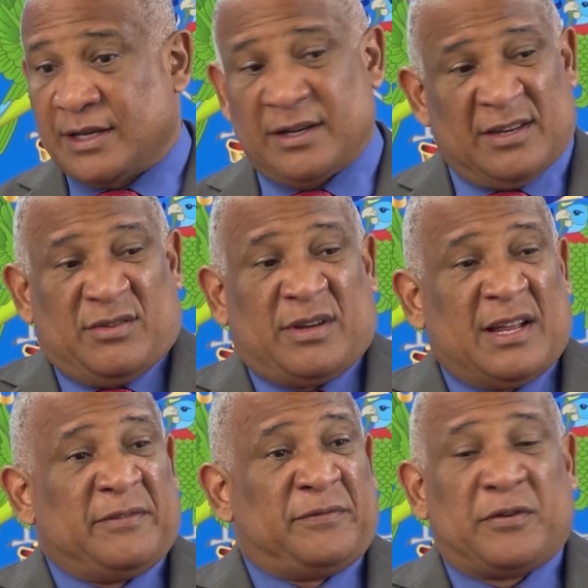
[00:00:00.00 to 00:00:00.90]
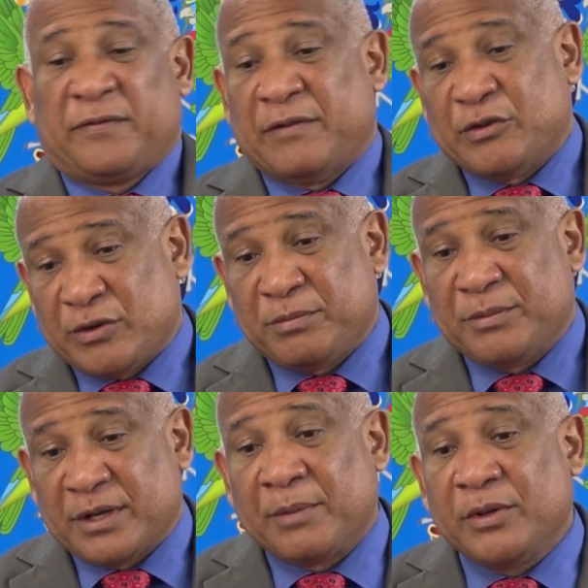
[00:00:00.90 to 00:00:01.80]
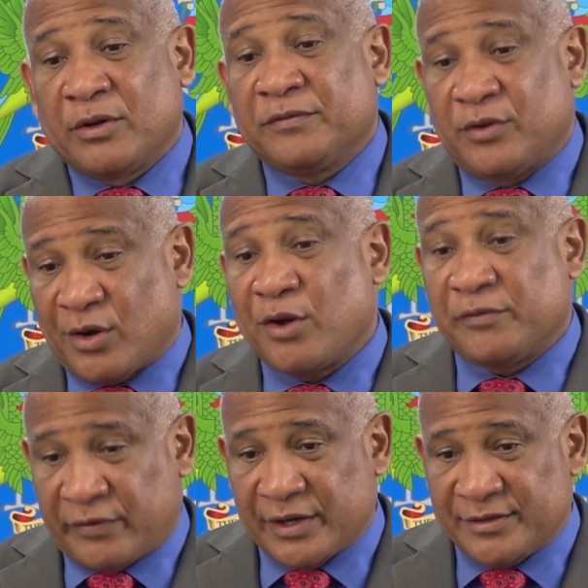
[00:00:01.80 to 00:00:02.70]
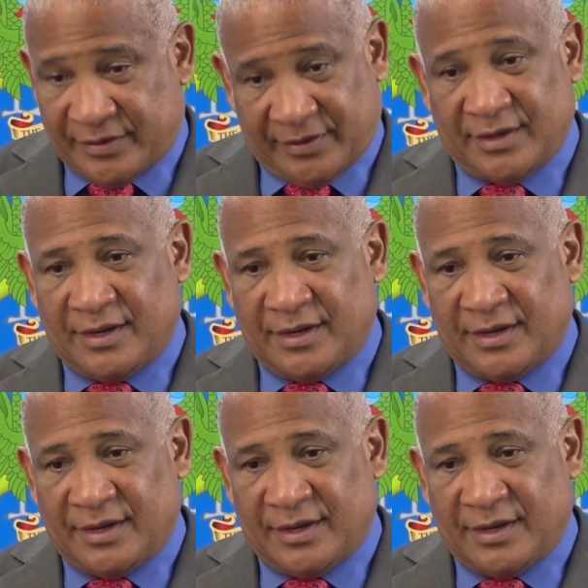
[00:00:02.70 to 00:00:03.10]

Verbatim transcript: And, and you can have four, 500 people coming down for a conference.